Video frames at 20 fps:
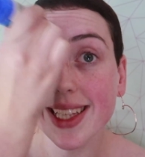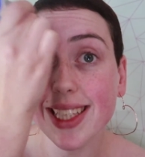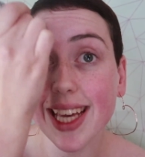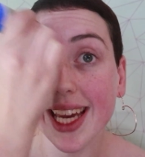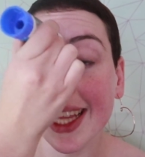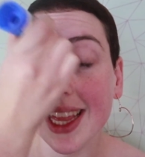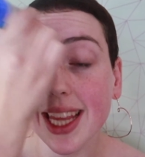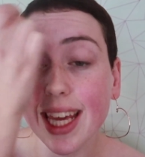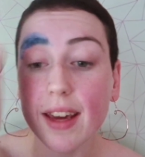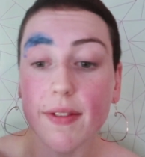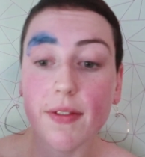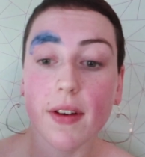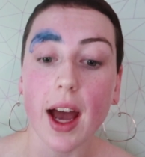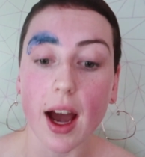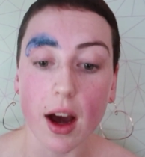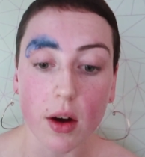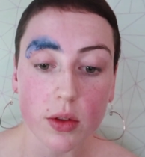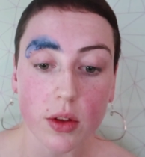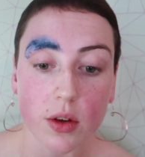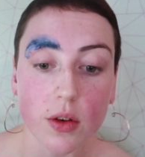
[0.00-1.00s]
and take leaf
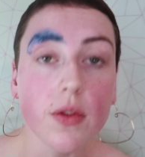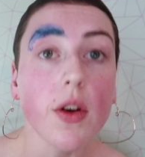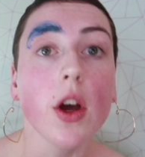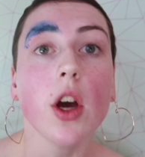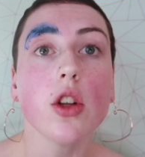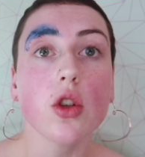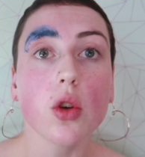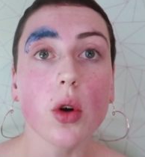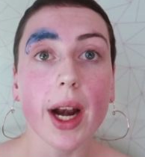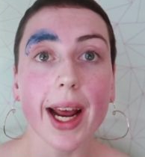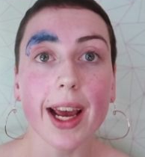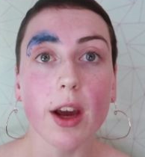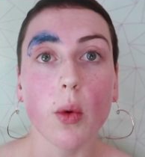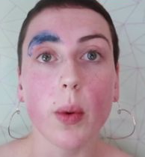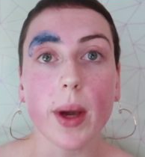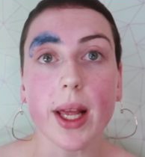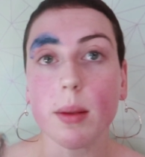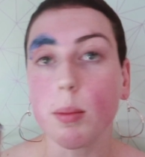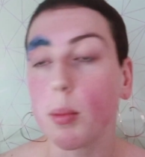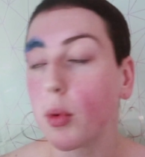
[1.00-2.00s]
out of Drag
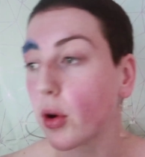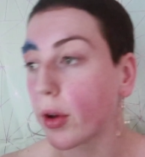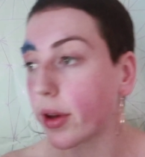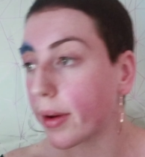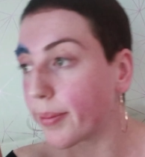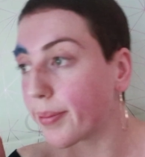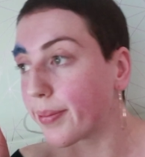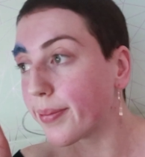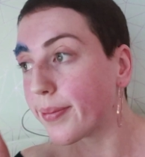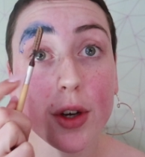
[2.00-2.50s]
Queen book.